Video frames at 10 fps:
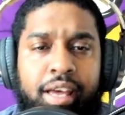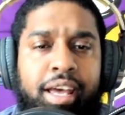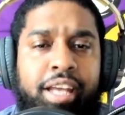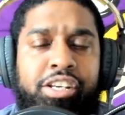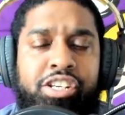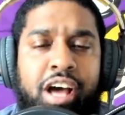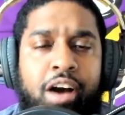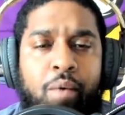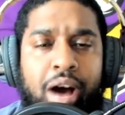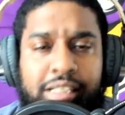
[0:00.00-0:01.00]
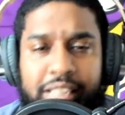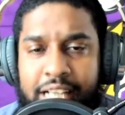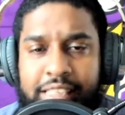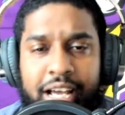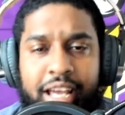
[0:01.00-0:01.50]
And Deshaun Watson
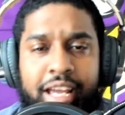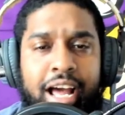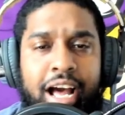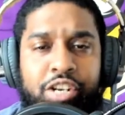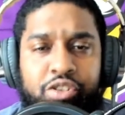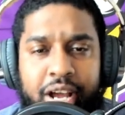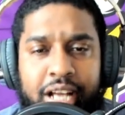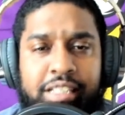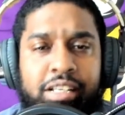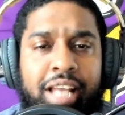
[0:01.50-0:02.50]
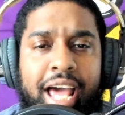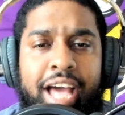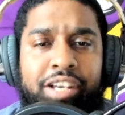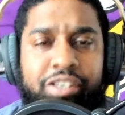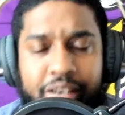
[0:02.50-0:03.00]
ain't signed his contract until
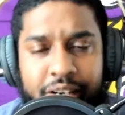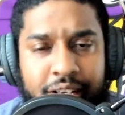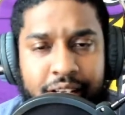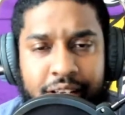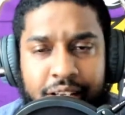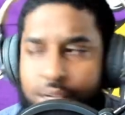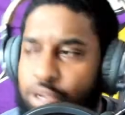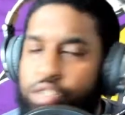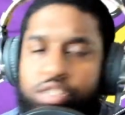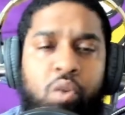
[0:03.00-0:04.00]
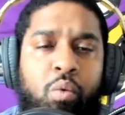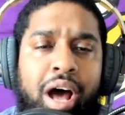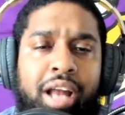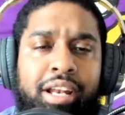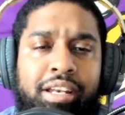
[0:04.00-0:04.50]
last year. So
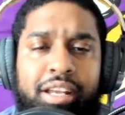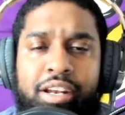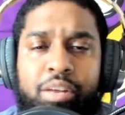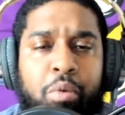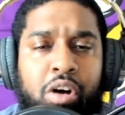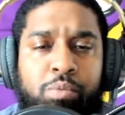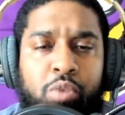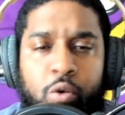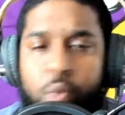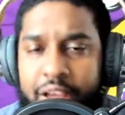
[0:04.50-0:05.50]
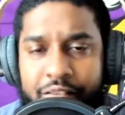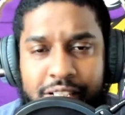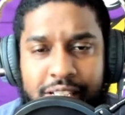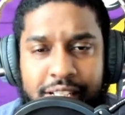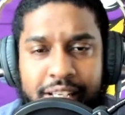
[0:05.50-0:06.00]
why didn't the Baltimore
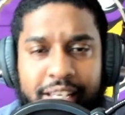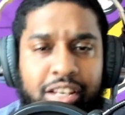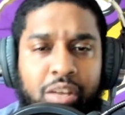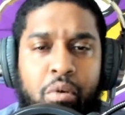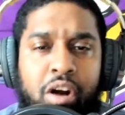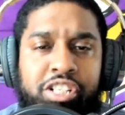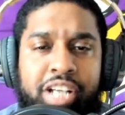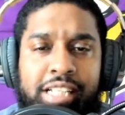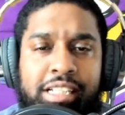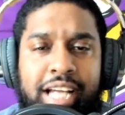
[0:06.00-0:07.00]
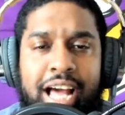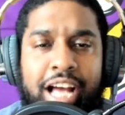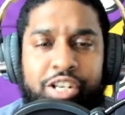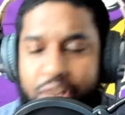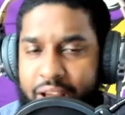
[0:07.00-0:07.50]
Ravens get Lamar Jackson the
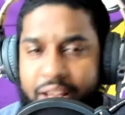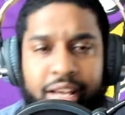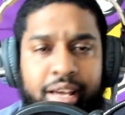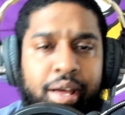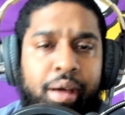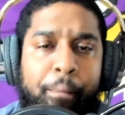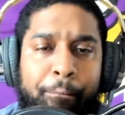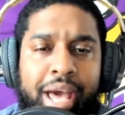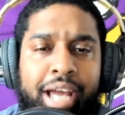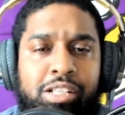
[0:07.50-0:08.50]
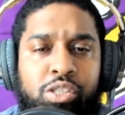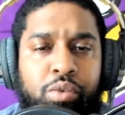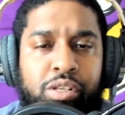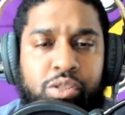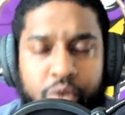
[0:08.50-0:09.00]
contract back in
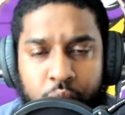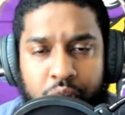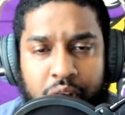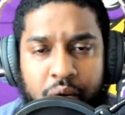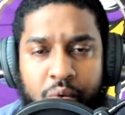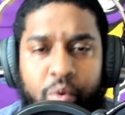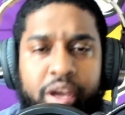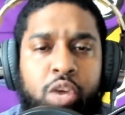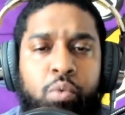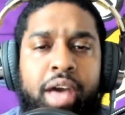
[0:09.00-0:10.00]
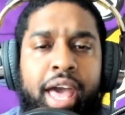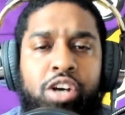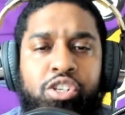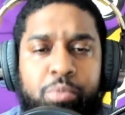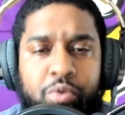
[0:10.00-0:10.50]
2021 when he was
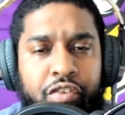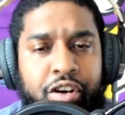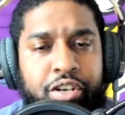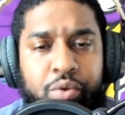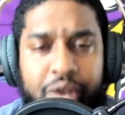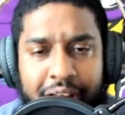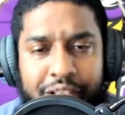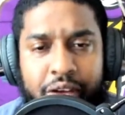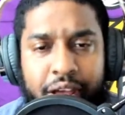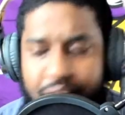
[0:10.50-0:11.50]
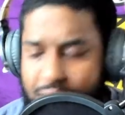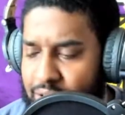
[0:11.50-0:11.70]
eligible for a new contract?